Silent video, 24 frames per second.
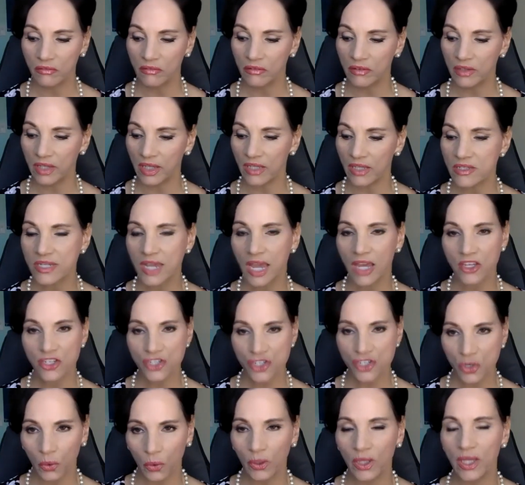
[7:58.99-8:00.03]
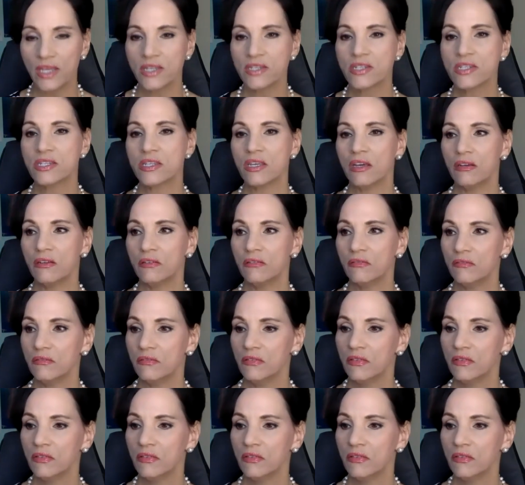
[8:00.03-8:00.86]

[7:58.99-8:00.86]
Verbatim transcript: the textualists, the,